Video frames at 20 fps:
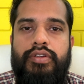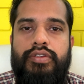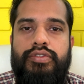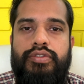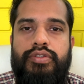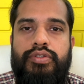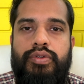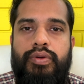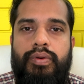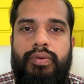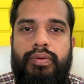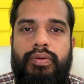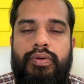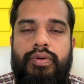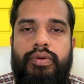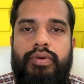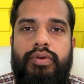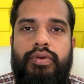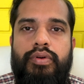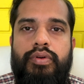So,
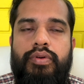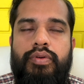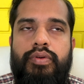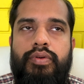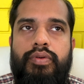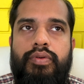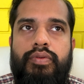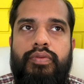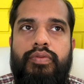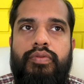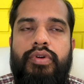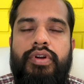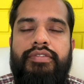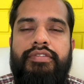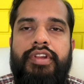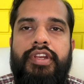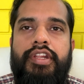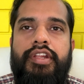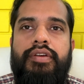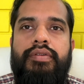what we
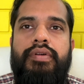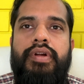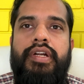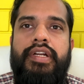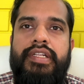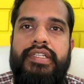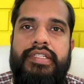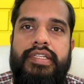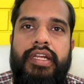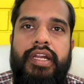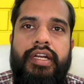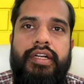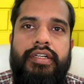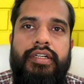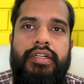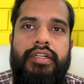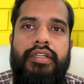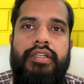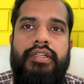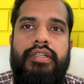need to understand
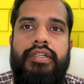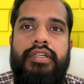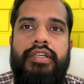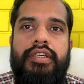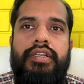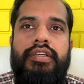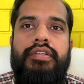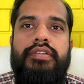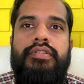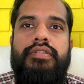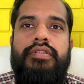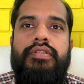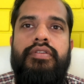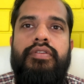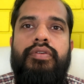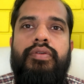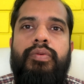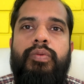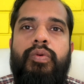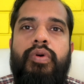is
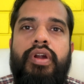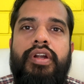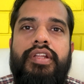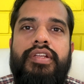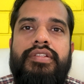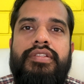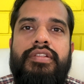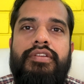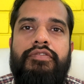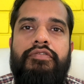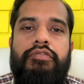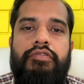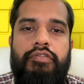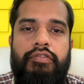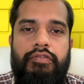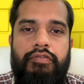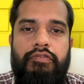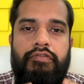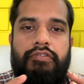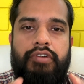what is the
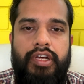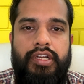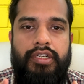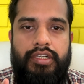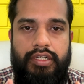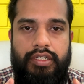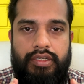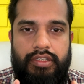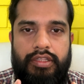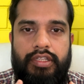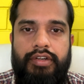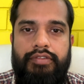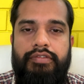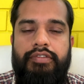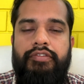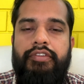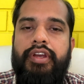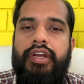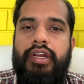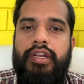work that
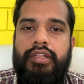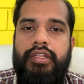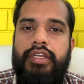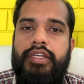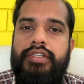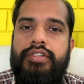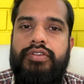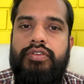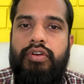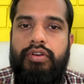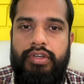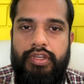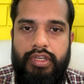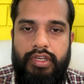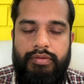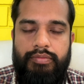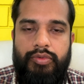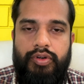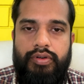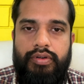Vivekananda is talking
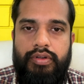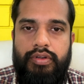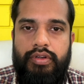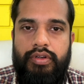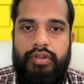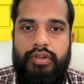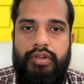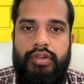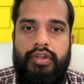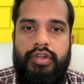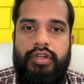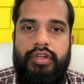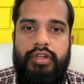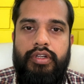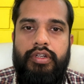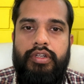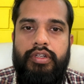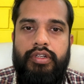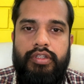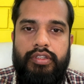about.
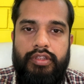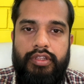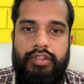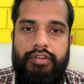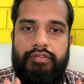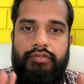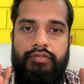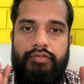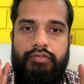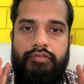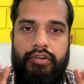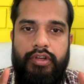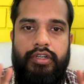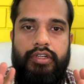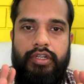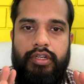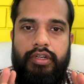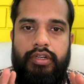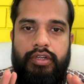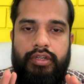The
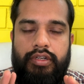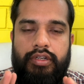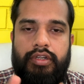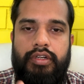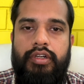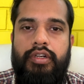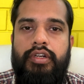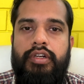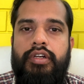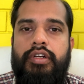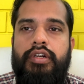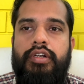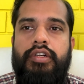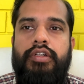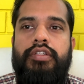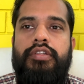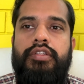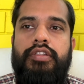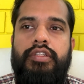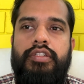work.
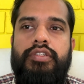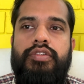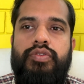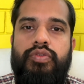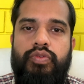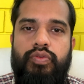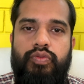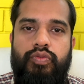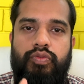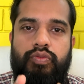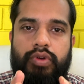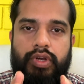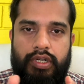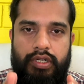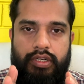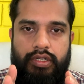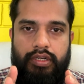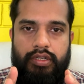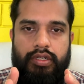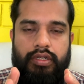This
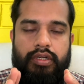work,